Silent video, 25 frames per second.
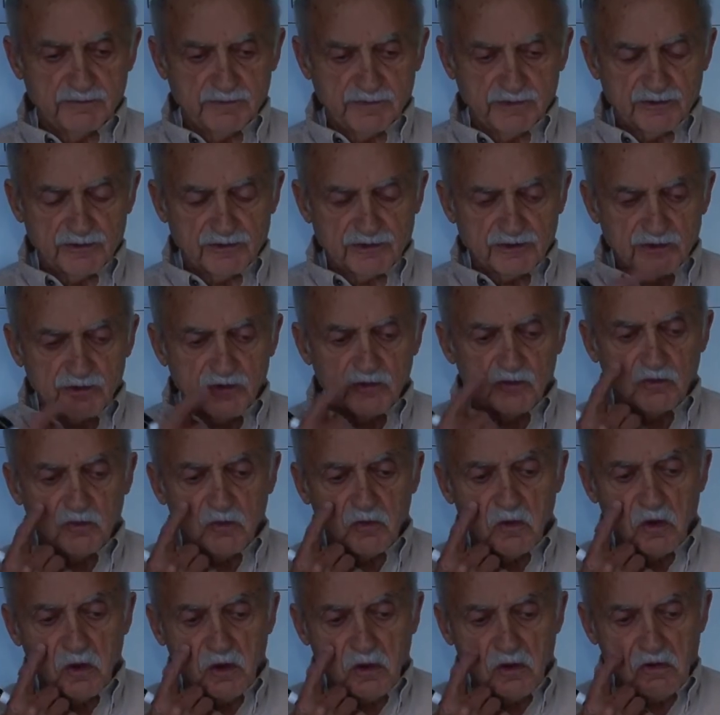There are two
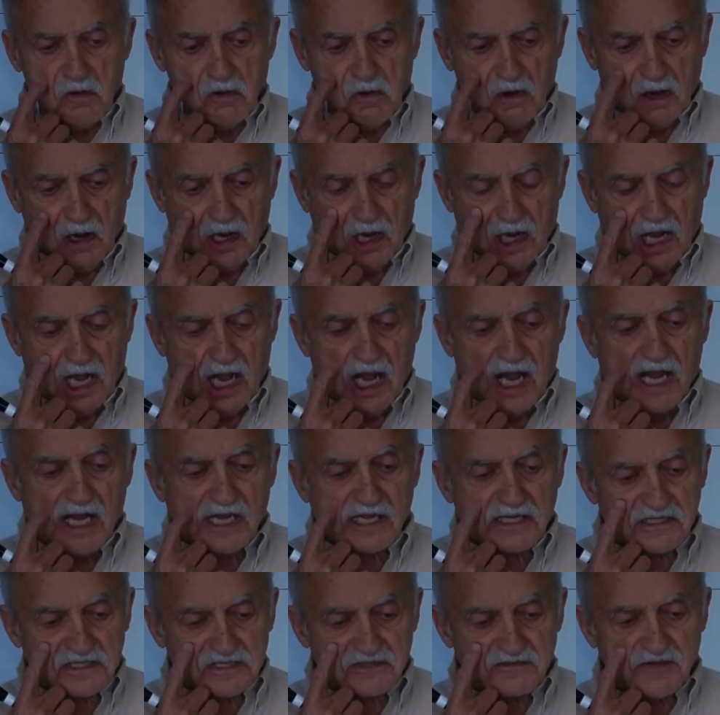
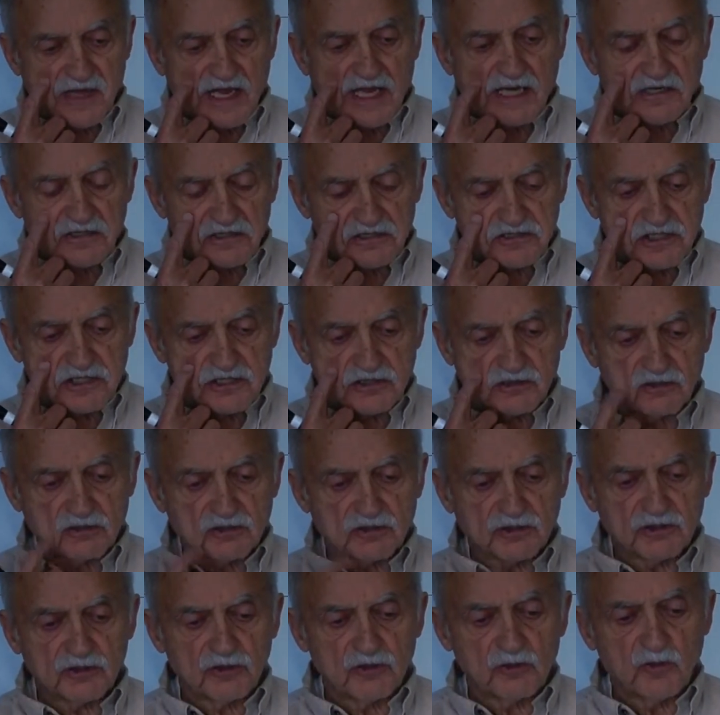kinds of energies, or
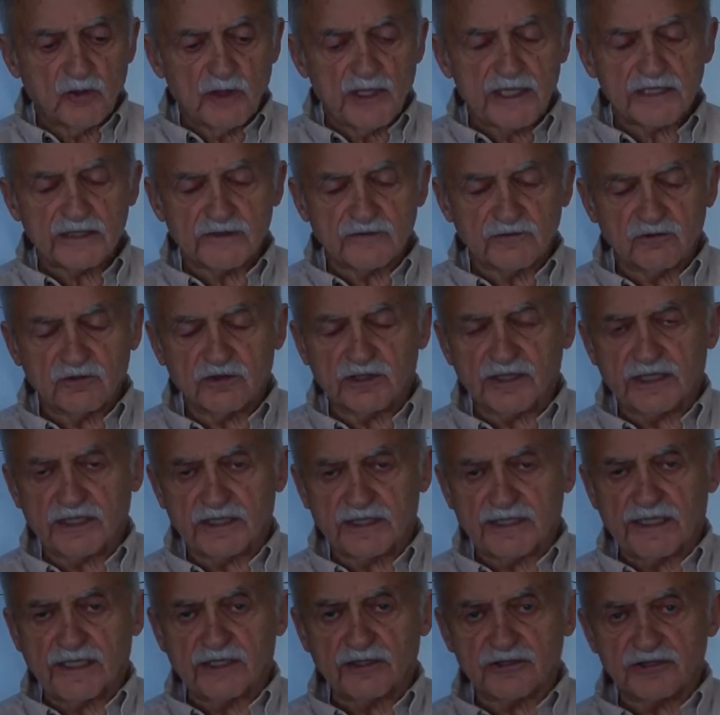two ways of looking at
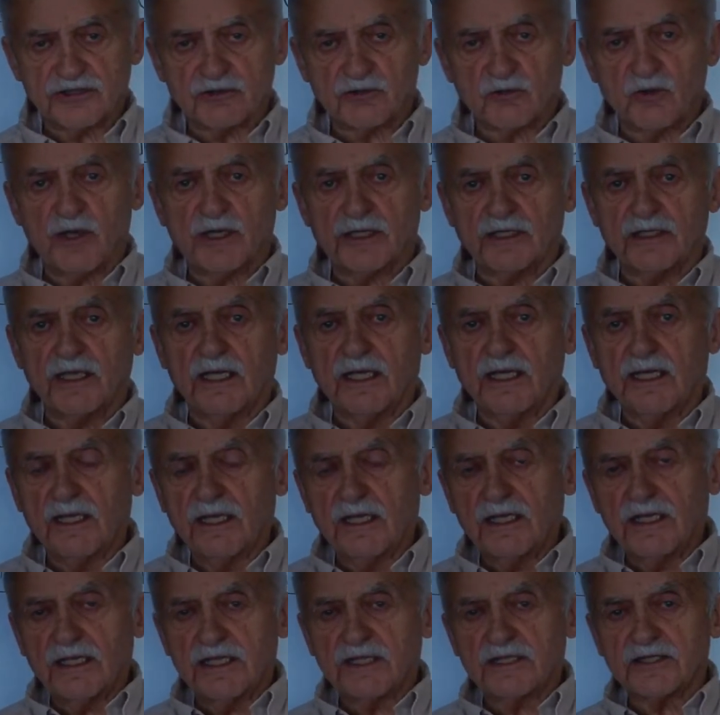energy. One
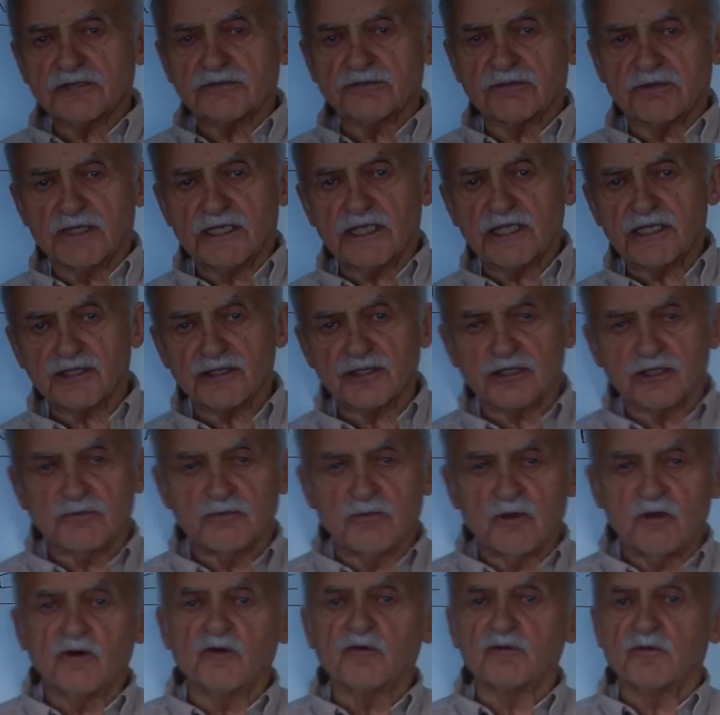is in relation to
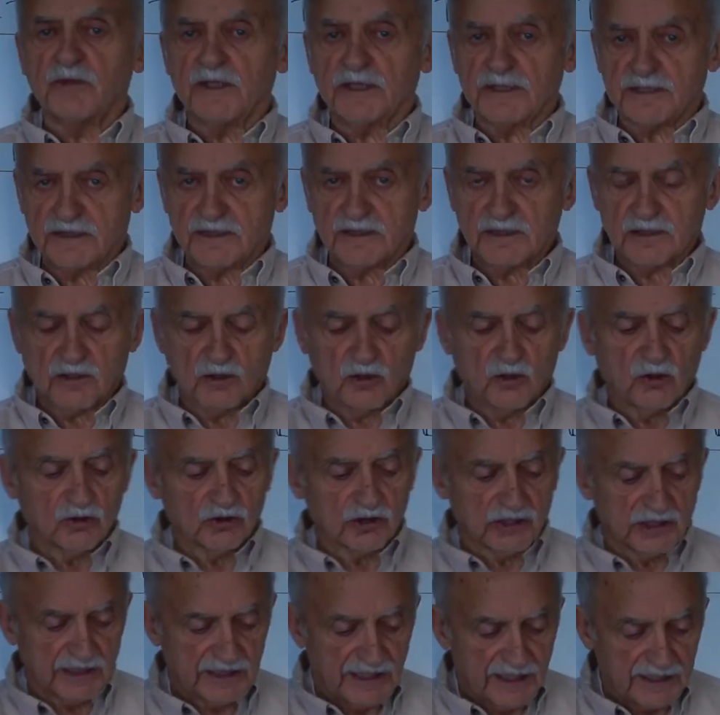movement,
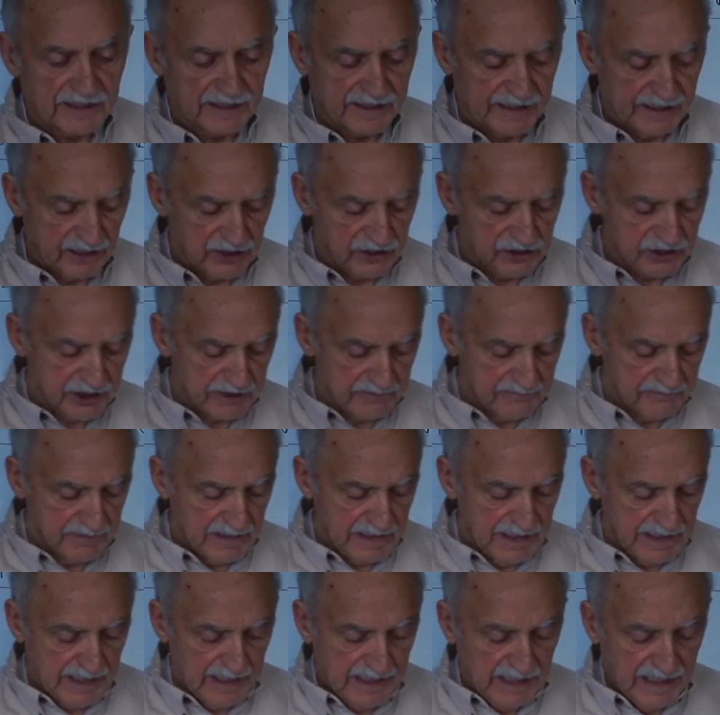called kinetic energy,
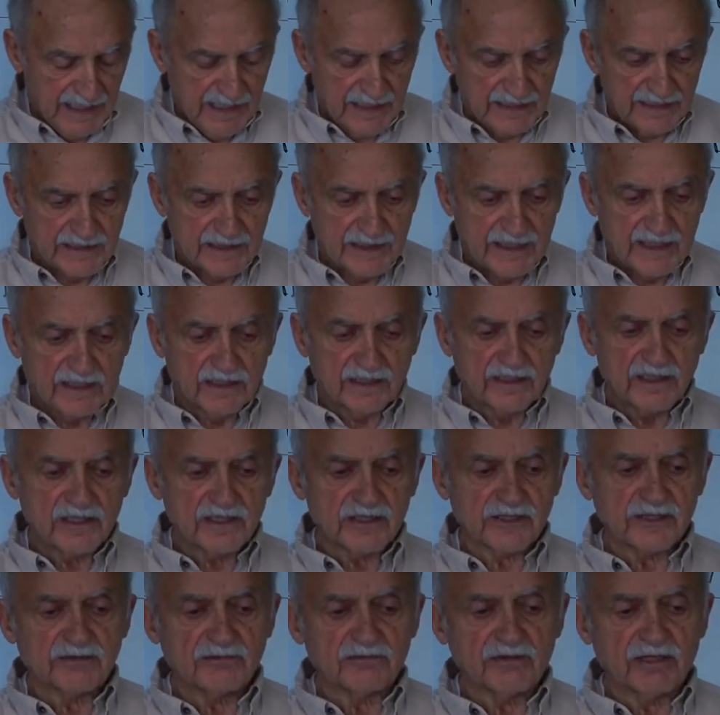and the other
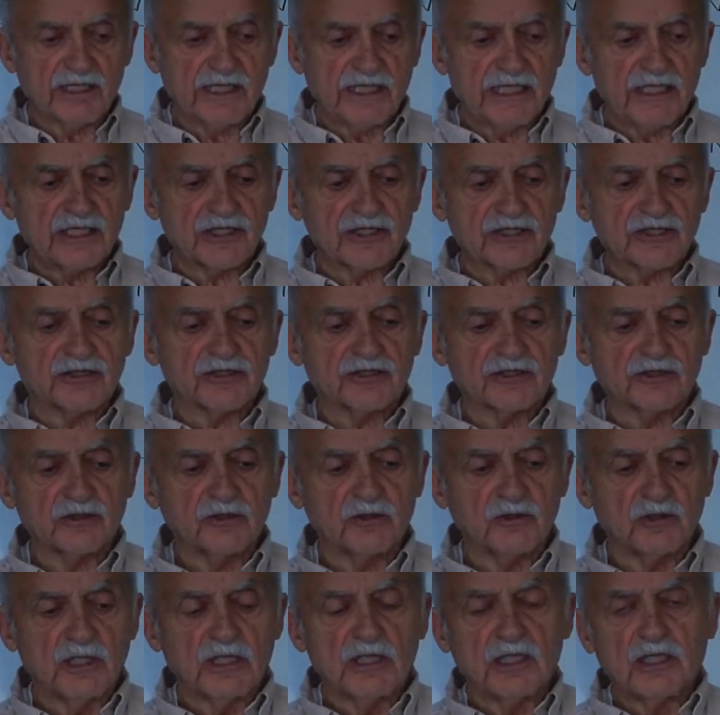is in relation
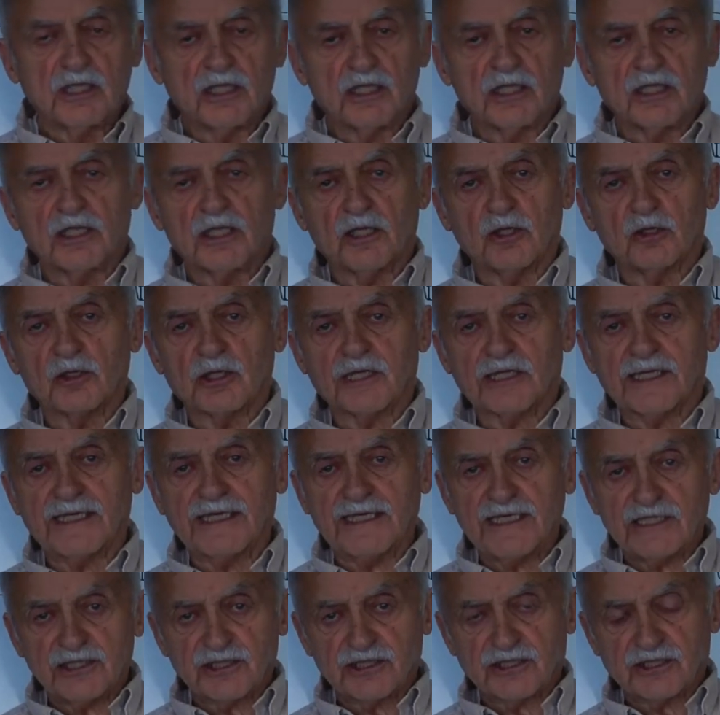to
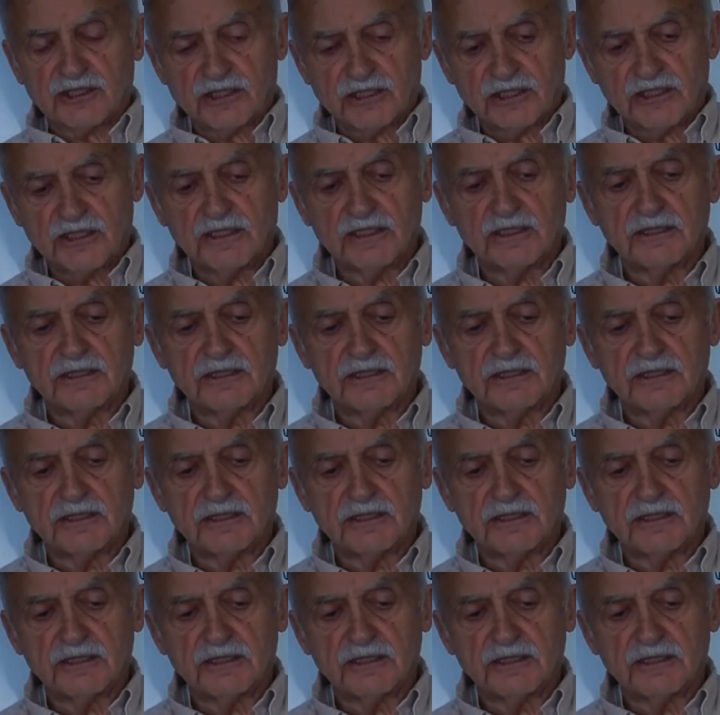location,